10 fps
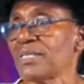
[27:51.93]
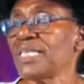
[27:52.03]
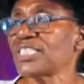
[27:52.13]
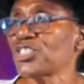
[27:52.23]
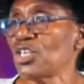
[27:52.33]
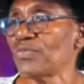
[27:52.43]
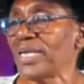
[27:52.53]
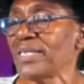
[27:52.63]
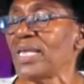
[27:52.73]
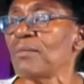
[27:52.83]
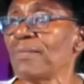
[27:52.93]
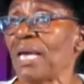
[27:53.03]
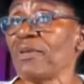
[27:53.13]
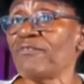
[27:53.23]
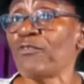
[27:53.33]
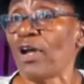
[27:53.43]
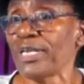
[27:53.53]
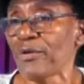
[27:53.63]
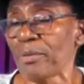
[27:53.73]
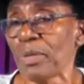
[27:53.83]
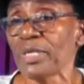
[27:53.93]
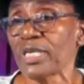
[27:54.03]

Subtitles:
These children may be vulnerable